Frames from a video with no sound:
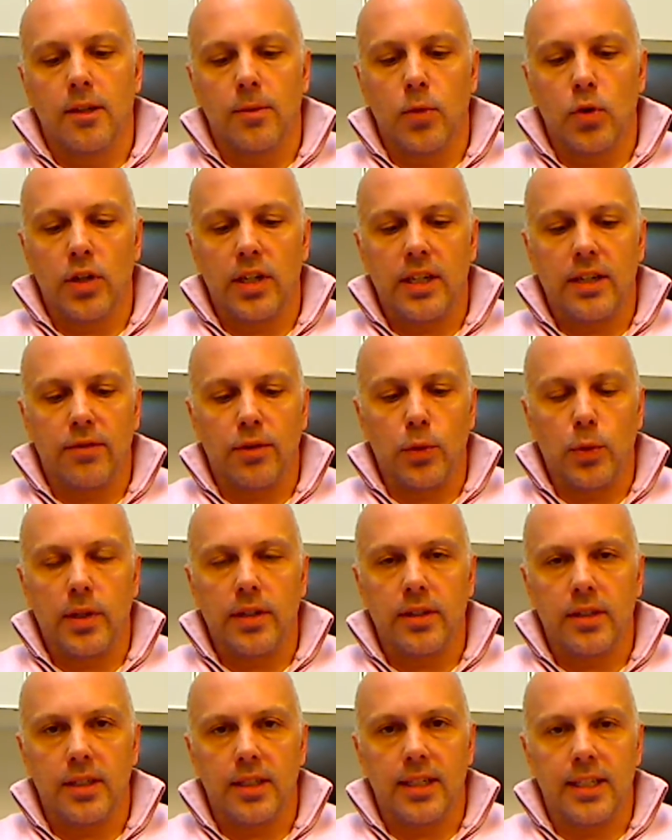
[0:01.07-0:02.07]
Good morning,
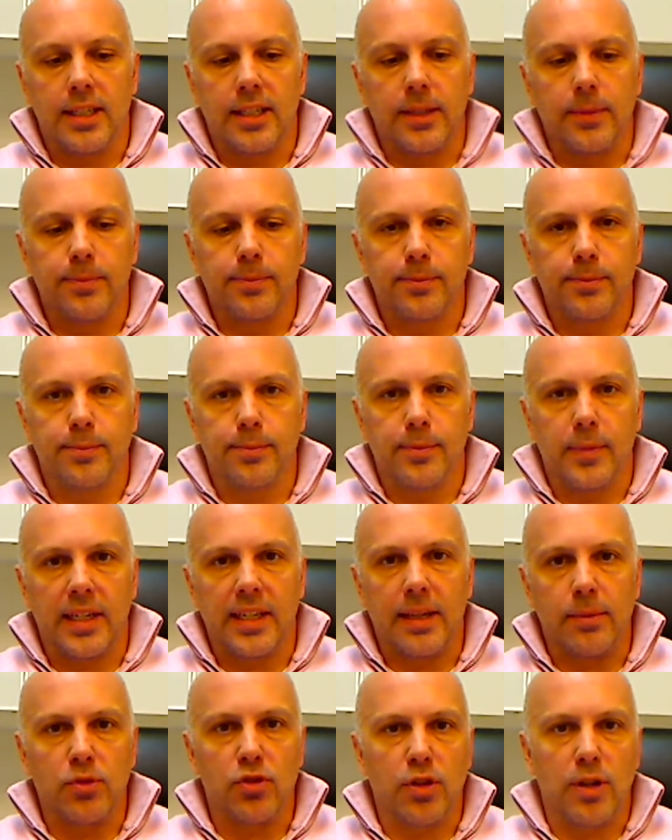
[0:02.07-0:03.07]
everyone. Uh,
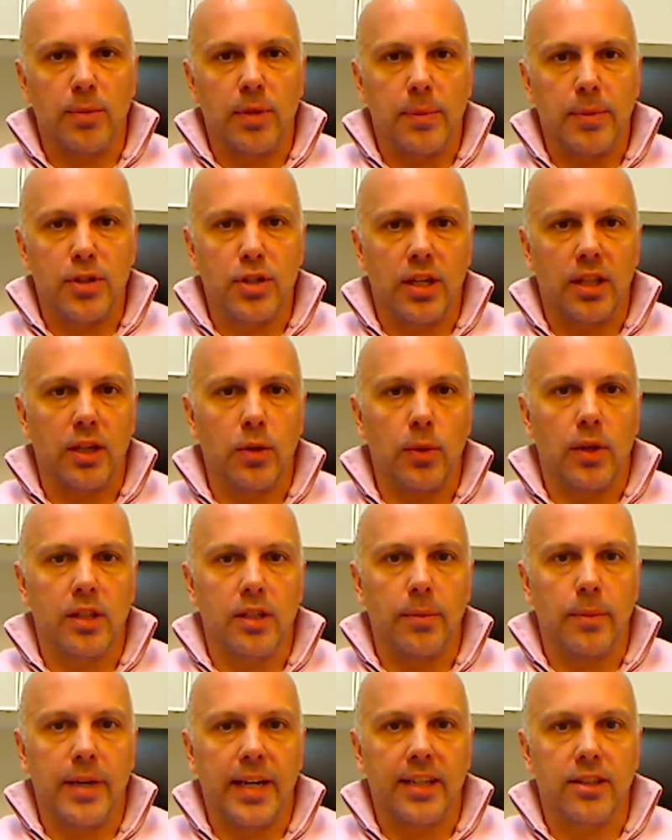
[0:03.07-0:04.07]
my name is Trent Pepicelli.
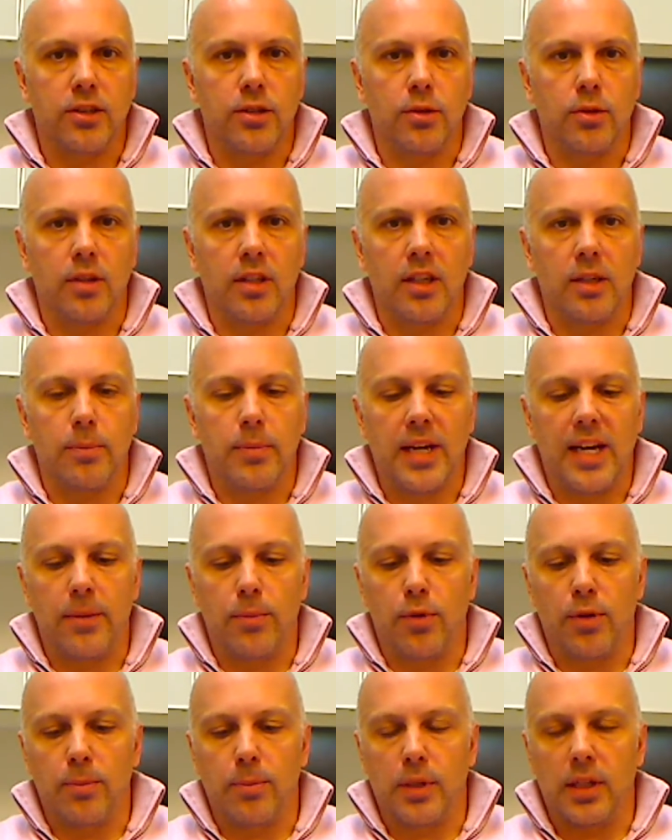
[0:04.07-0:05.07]
Welcome back to the
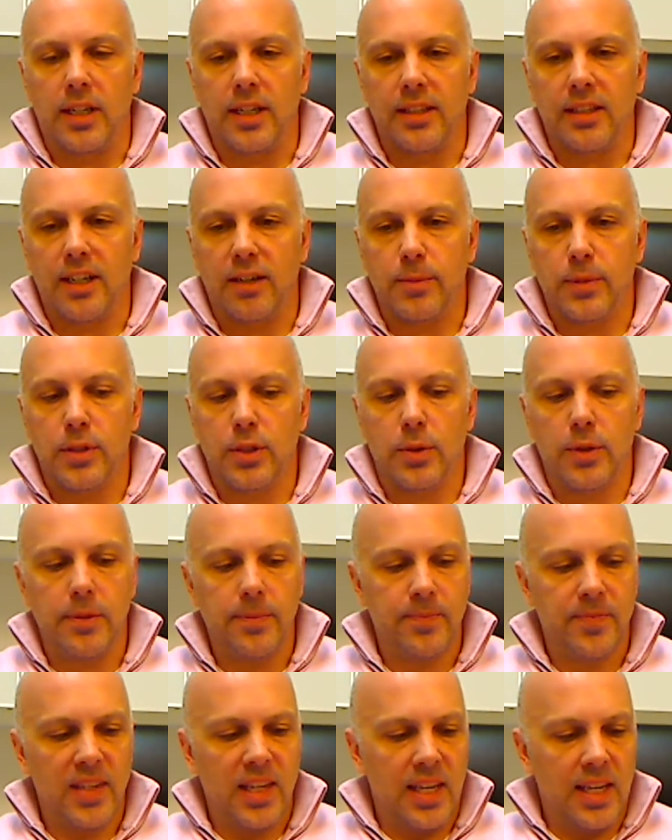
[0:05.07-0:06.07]
PadPrint blog that I've been
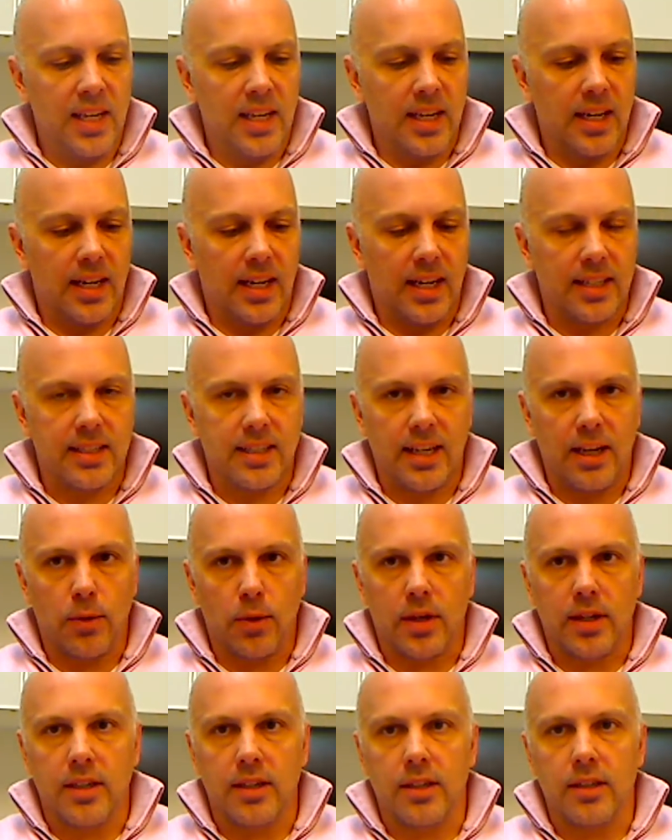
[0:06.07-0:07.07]
doing. Uh, today
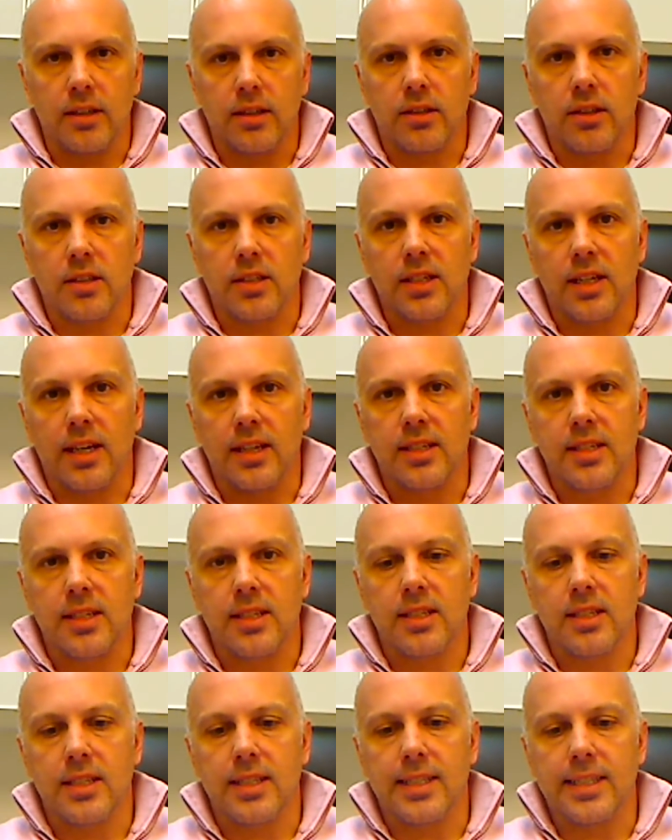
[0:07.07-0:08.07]
we're going to
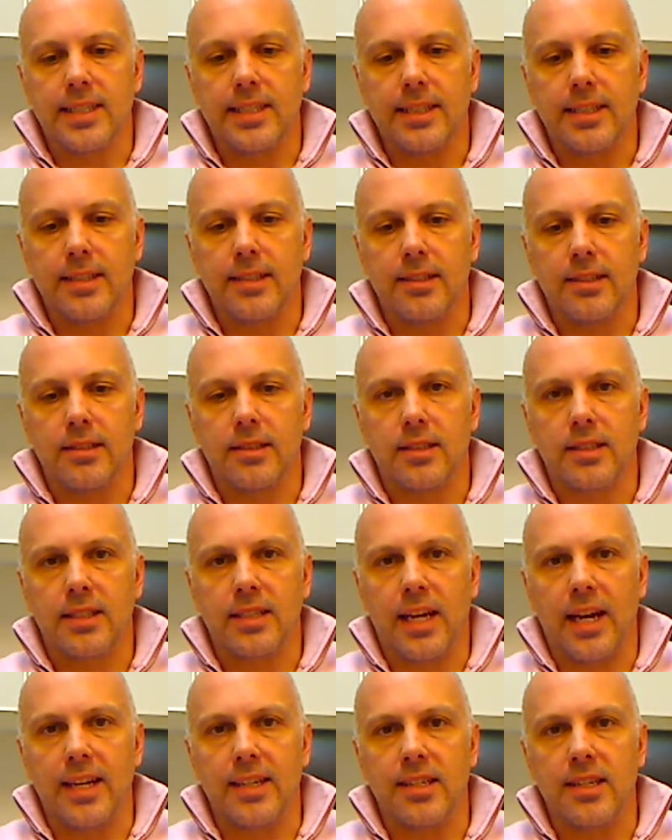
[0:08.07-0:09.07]
discuss uh,
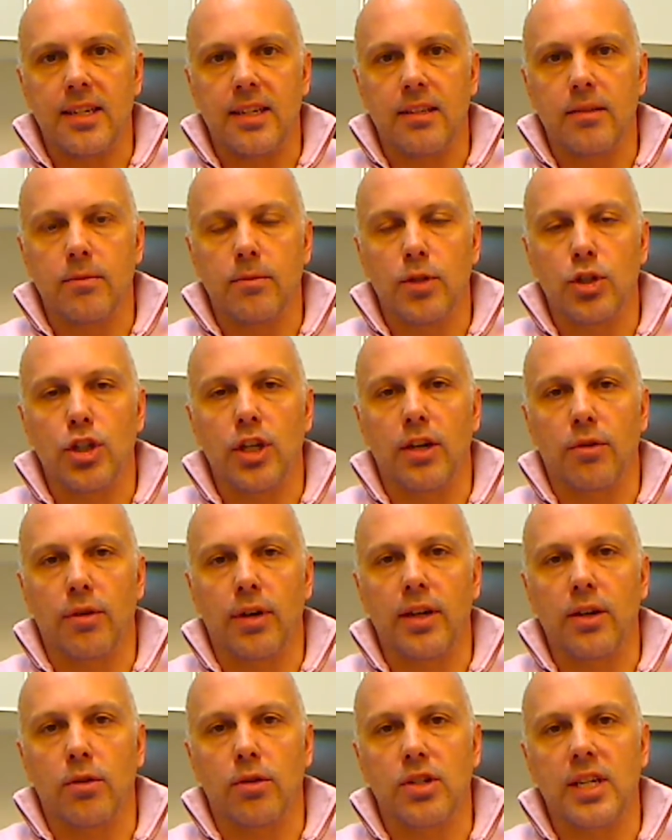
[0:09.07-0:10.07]
sizing
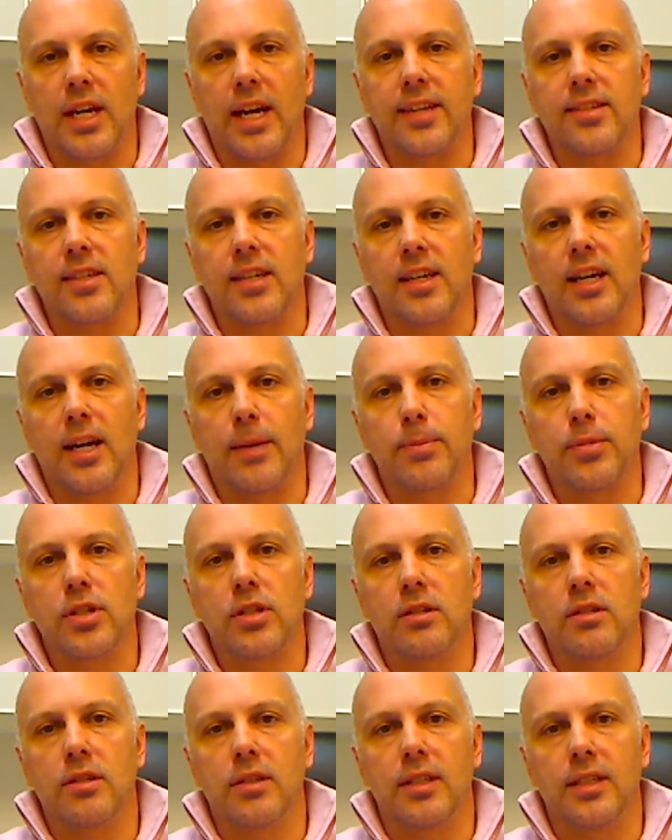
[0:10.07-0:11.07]
machinery or sizing
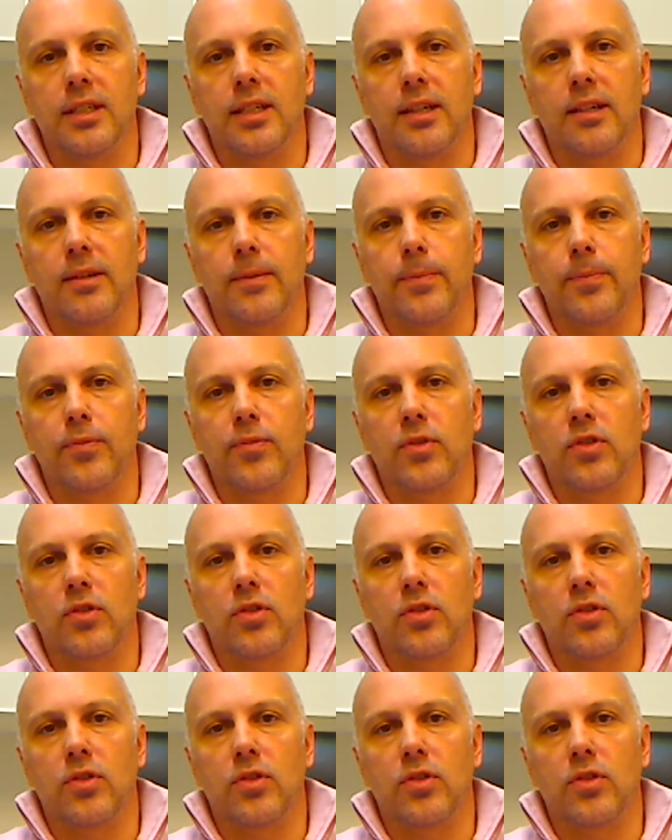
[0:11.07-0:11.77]
cups um,